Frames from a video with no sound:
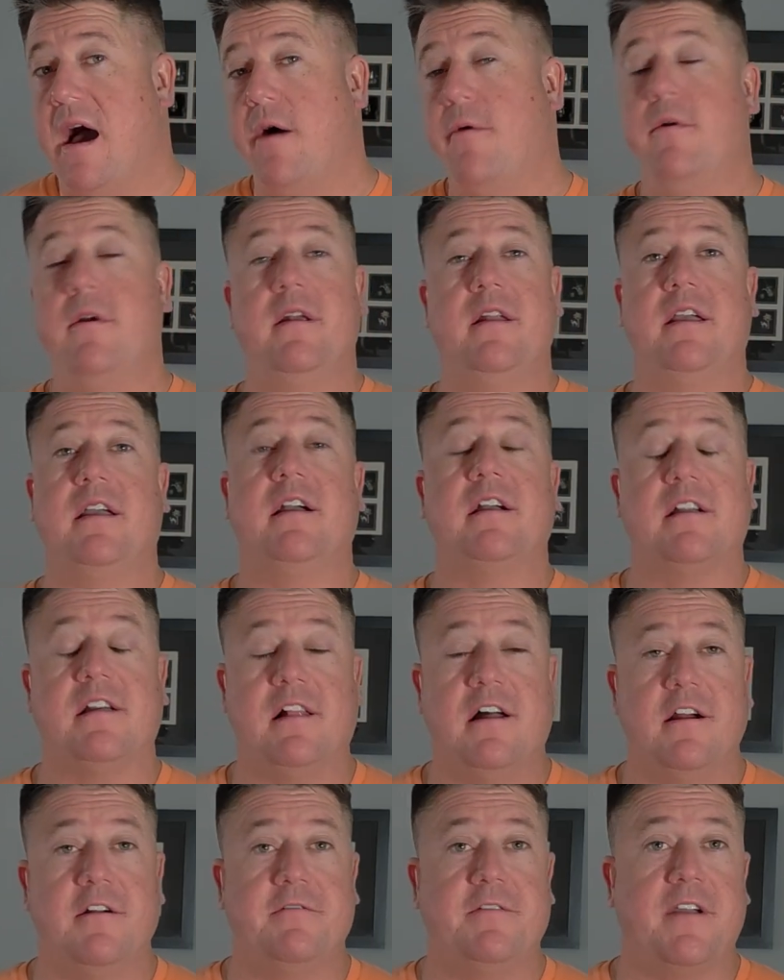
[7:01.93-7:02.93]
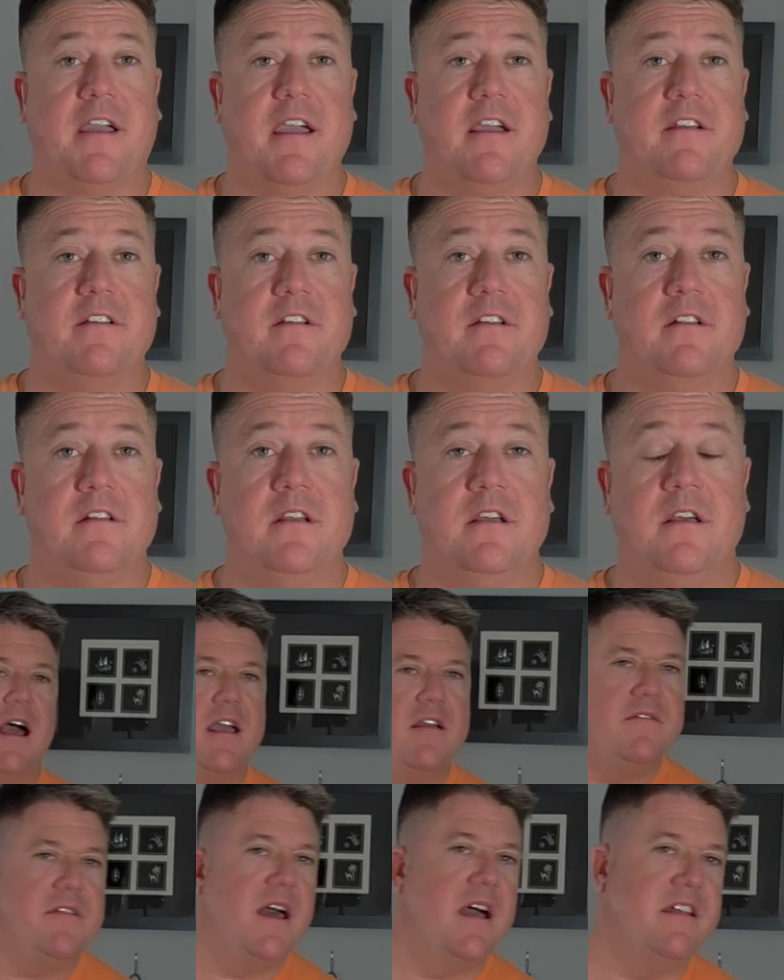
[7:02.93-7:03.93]
to get clarification.
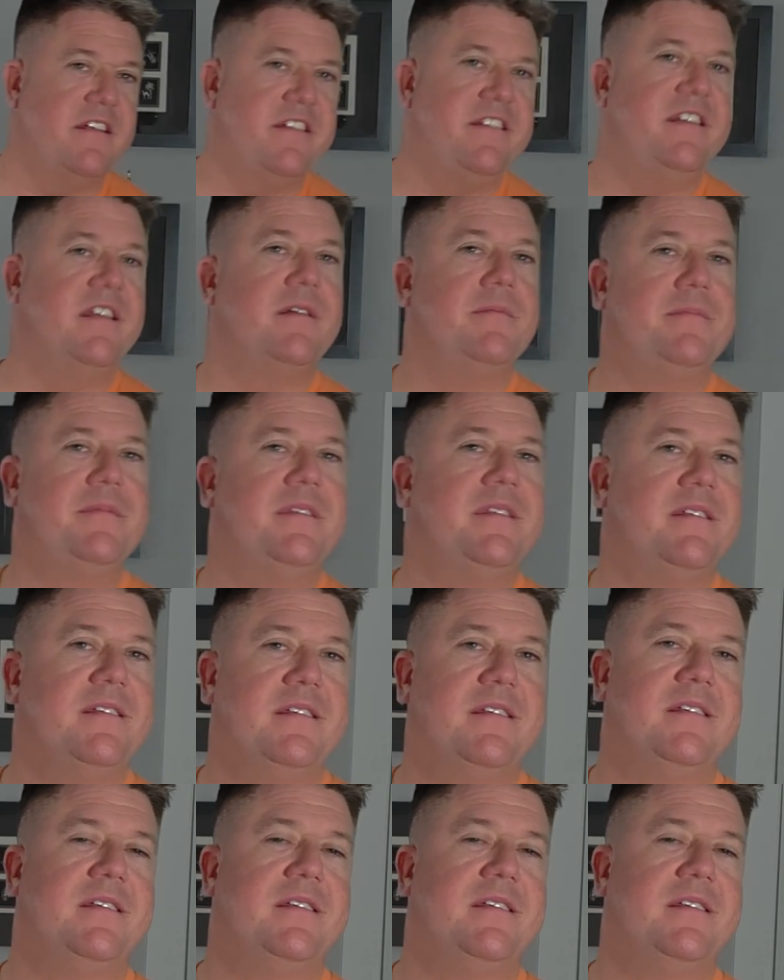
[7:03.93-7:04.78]
I have not shipped